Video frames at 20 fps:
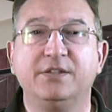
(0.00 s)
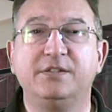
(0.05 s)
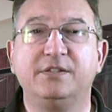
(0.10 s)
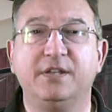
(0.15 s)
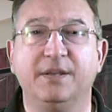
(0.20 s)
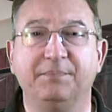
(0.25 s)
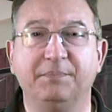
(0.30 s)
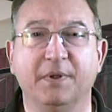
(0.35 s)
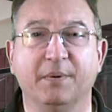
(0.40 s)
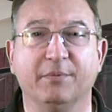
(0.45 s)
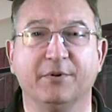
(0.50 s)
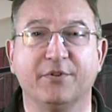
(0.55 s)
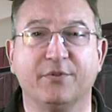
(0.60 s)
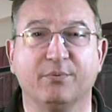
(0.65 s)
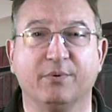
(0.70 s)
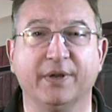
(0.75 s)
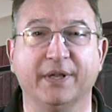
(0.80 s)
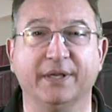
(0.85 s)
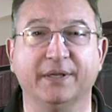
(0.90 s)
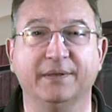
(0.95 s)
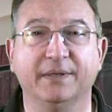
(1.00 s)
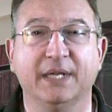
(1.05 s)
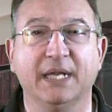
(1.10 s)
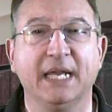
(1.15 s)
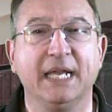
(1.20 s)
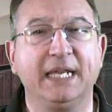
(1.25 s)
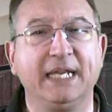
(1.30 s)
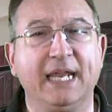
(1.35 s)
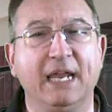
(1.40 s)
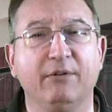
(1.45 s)
Tip number three,
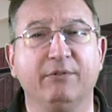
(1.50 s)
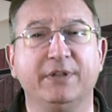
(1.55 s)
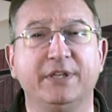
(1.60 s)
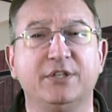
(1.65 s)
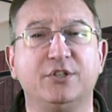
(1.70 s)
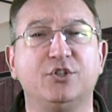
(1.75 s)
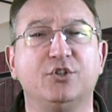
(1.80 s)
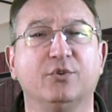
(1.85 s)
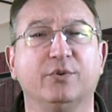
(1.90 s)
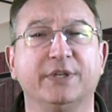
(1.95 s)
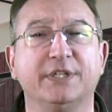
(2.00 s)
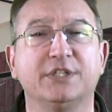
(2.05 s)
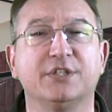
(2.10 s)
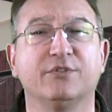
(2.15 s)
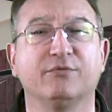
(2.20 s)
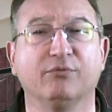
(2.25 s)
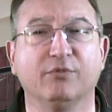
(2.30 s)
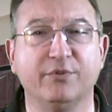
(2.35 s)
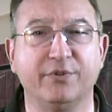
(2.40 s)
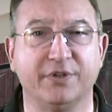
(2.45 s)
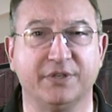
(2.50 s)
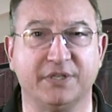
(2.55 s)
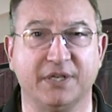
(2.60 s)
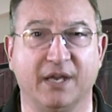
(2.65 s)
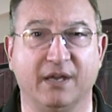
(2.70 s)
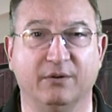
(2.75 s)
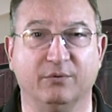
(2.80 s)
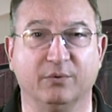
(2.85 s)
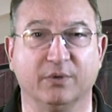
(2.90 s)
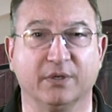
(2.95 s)
carry the joints through the
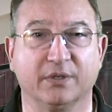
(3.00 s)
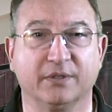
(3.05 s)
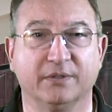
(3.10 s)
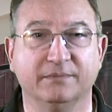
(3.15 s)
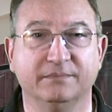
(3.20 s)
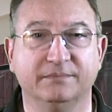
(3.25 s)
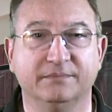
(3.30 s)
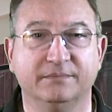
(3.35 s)
tile work.